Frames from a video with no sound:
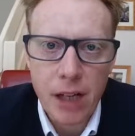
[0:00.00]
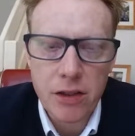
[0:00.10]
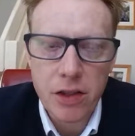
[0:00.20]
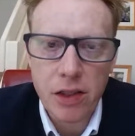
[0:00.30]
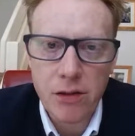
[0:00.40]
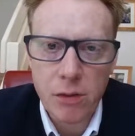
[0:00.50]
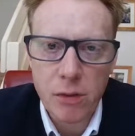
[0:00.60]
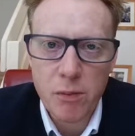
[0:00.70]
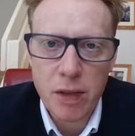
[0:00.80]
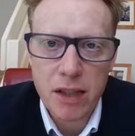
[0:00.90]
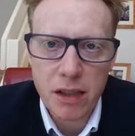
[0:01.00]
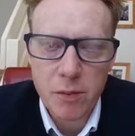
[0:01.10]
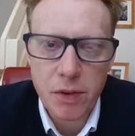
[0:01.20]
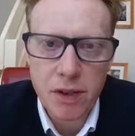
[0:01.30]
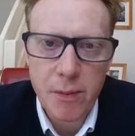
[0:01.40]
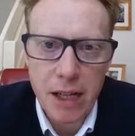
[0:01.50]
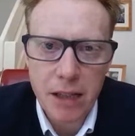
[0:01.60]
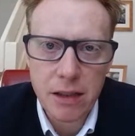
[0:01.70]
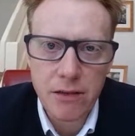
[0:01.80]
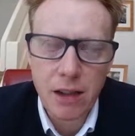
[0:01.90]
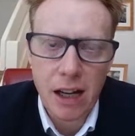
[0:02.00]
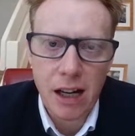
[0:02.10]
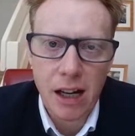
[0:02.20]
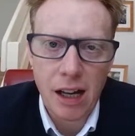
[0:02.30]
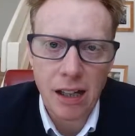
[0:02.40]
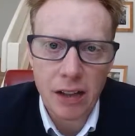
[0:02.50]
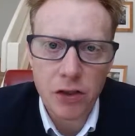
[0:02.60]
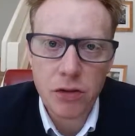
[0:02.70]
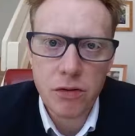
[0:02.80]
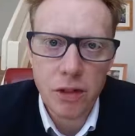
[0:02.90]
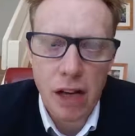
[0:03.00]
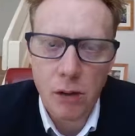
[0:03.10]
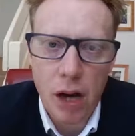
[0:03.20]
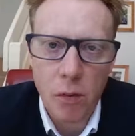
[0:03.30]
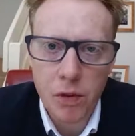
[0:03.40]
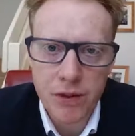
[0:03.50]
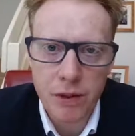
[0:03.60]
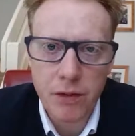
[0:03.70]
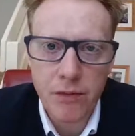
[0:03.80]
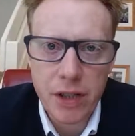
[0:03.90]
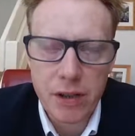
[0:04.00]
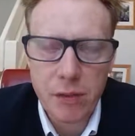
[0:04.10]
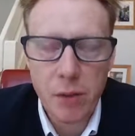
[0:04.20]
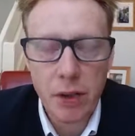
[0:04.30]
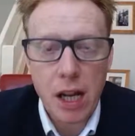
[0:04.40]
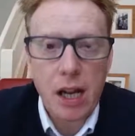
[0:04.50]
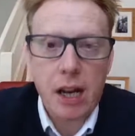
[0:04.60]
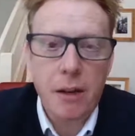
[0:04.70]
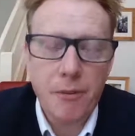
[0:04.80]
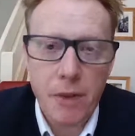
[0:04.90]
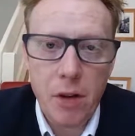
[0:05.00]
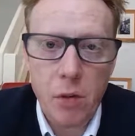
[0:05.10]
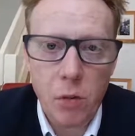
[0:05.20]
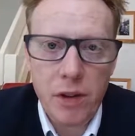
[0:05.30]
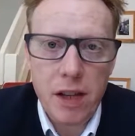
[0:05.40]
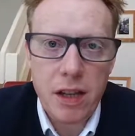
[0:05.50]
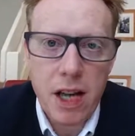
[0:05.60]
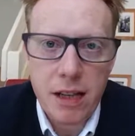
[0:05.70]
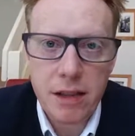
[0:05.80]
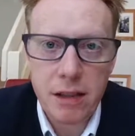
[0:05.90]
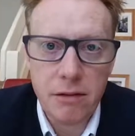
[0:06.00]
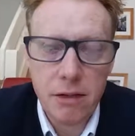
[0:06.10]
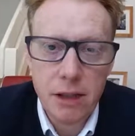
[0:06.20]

certainly from a business perspective, I wasn't convinced. But within the last